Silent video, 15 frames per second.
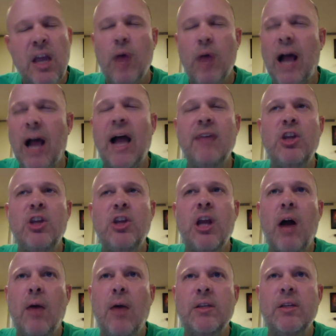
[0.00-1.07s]

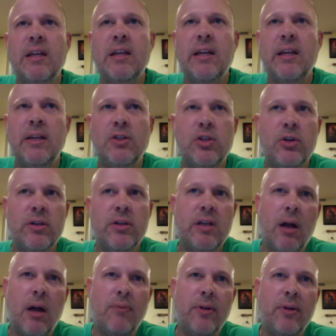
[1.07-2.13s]
I was at an insurance
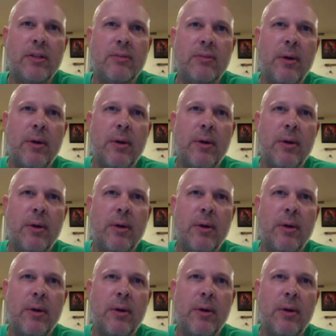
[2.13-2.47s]
conference probably